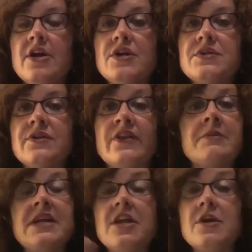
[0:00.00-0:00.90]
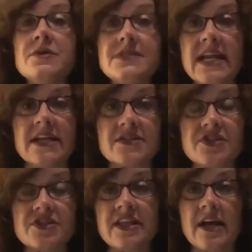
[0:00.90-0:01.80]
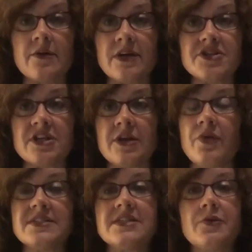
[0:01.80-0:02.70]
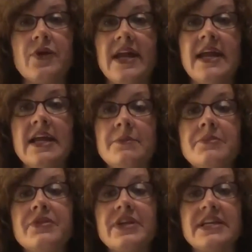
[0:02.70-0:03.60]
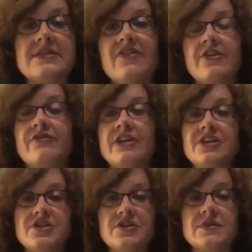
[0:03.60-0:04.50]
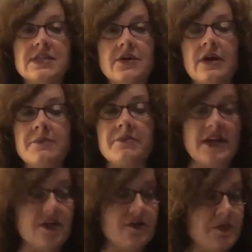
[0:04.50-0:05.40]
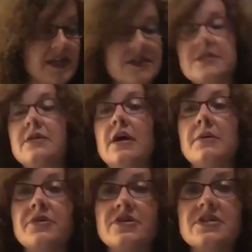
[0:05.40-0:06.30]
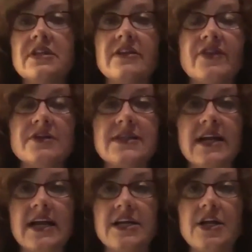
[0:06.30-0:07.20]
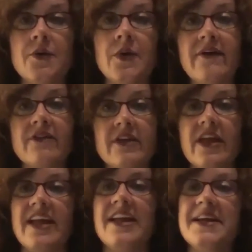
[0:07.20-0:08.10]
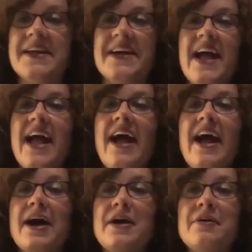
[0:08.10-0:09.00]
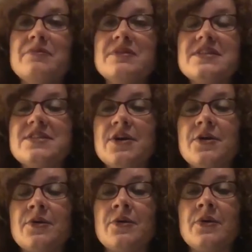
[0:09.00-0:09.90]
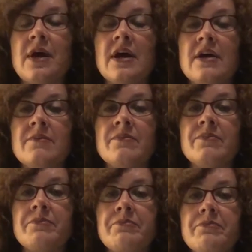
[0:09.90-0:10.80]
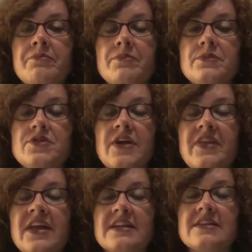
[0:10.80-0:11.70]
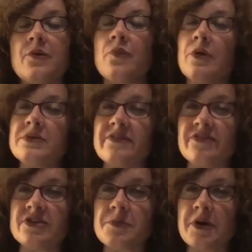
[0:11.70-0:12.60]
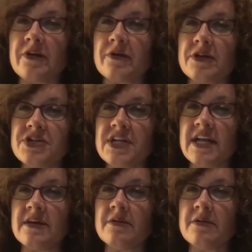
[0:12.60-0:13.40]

So if anybody knows the answer to that question and wants to weigh in, please feel free to do so. I'm by no means a person that feels like I know everything. So I think, what was the first part of the question again?